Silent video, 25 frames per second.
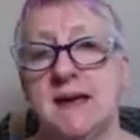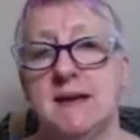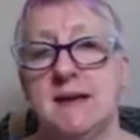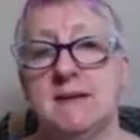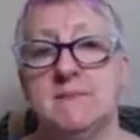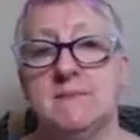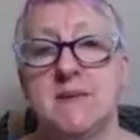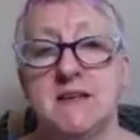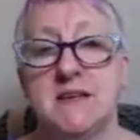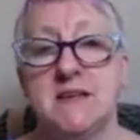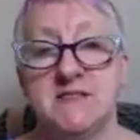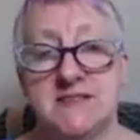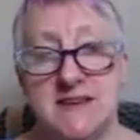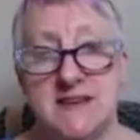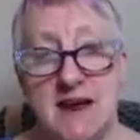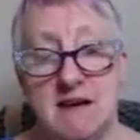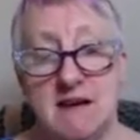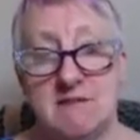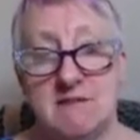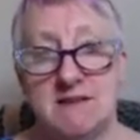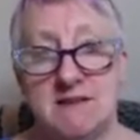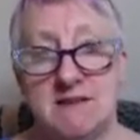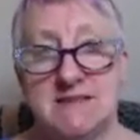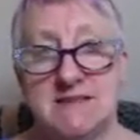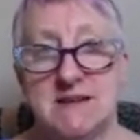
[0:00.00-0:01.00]
It's
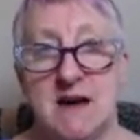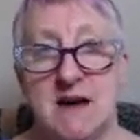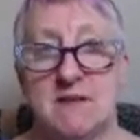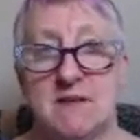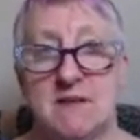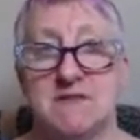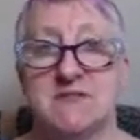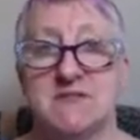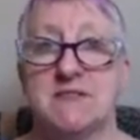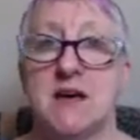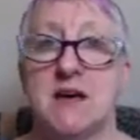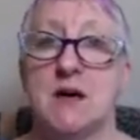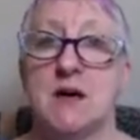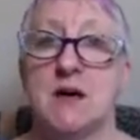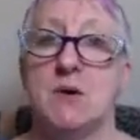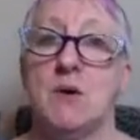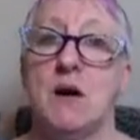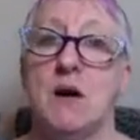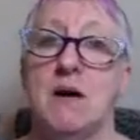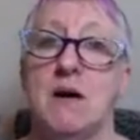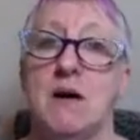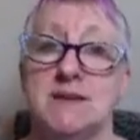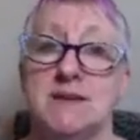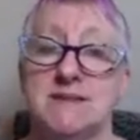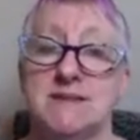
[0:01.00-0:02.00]
scary stuff. So
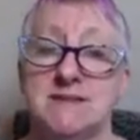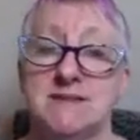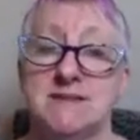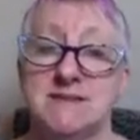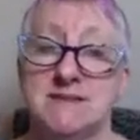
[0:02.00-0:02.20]
I just